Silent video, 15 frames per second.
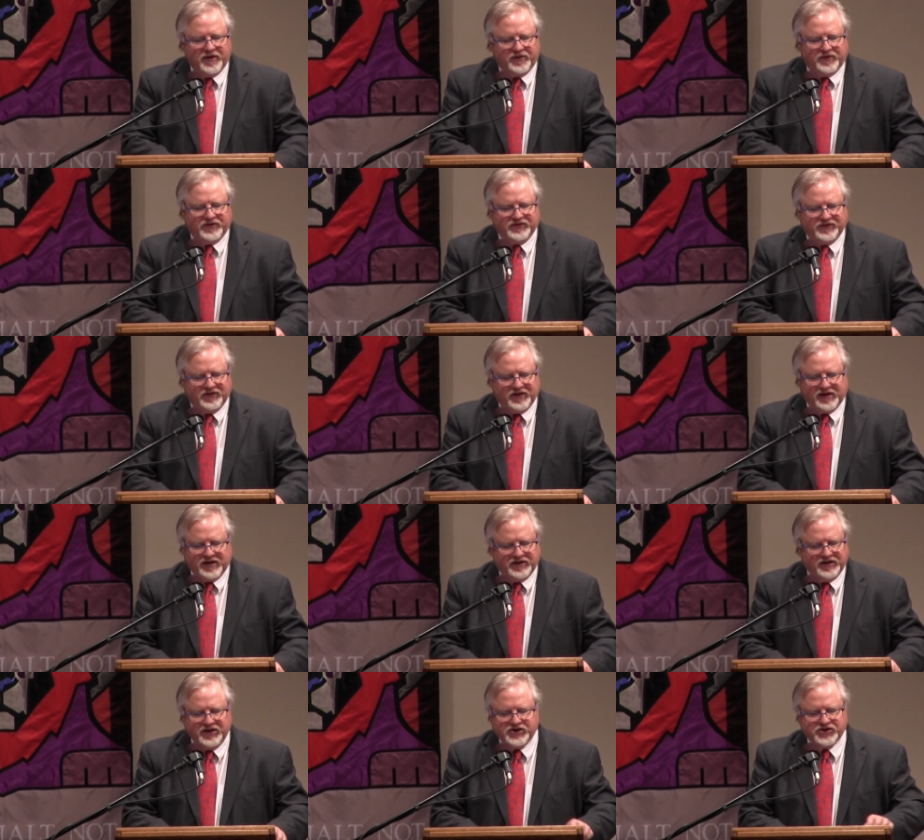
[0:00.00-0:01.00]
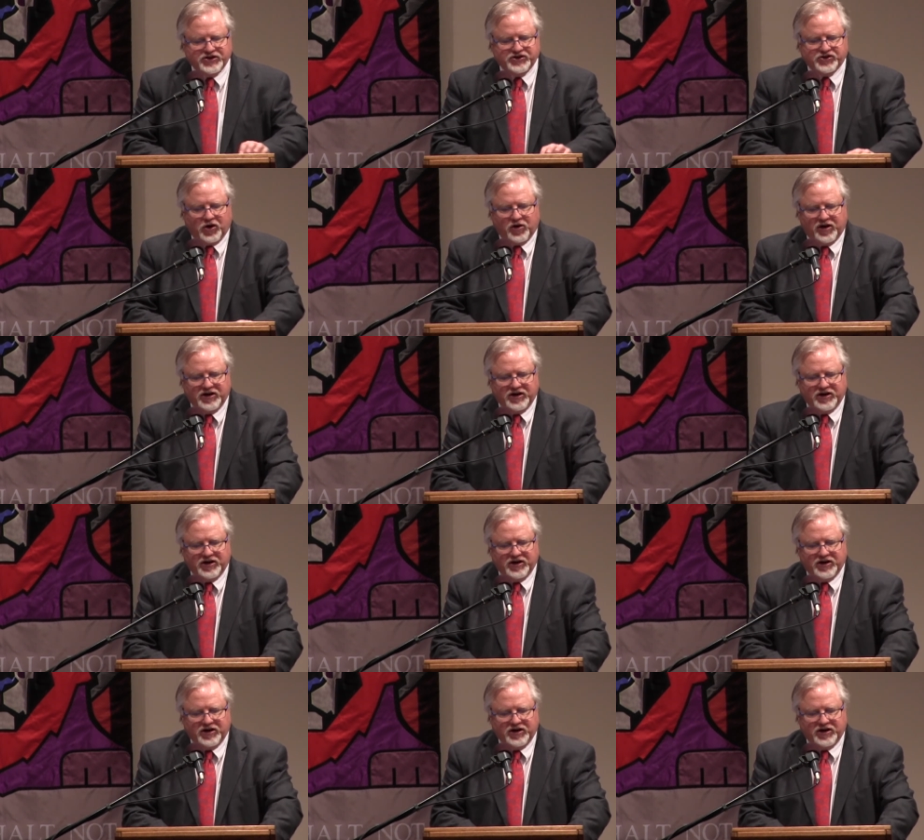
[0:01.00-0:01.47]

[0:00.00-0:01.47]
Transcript: The, the conditions are